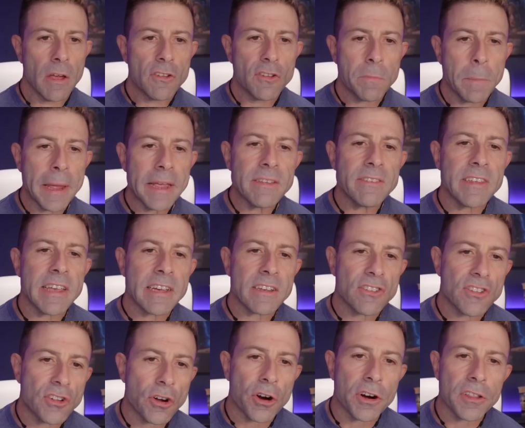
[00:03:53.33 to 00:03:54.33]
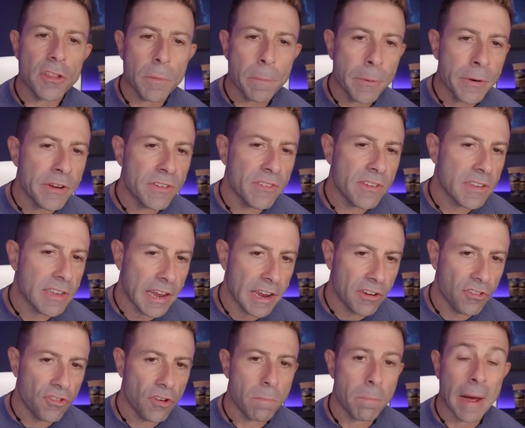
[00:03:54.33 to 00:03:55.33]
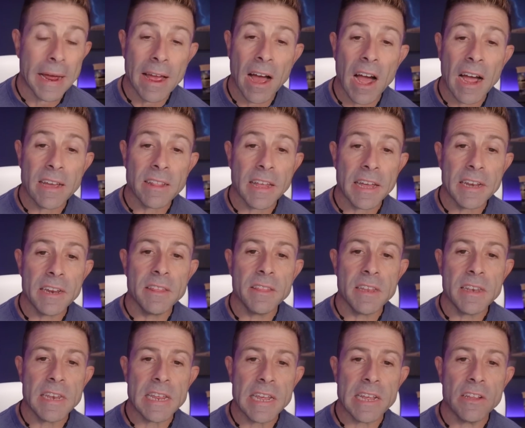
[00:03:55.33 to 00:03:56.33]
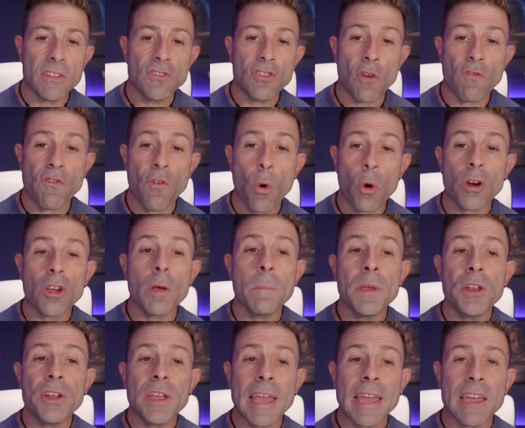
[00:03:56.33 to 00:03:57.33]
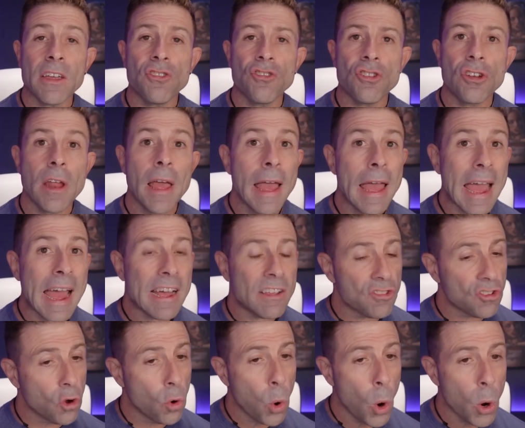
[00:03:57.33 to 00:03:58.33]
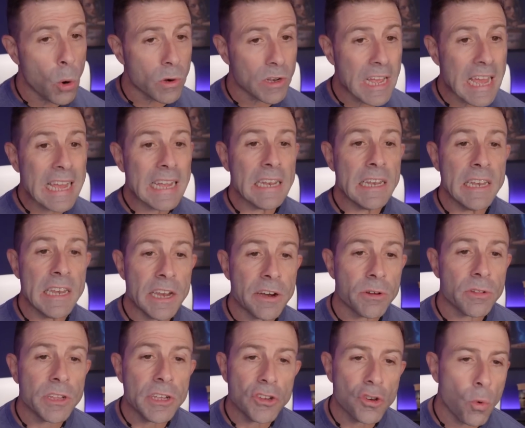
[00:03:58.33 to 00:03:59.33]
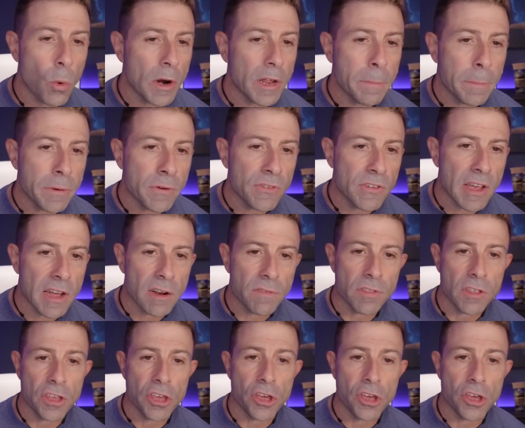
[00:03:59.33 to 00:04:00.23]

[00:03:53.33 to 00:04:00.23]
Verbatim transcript: SpaceX started the presentation by highlighting the needs for communication as, quote, nearly twenty percent of the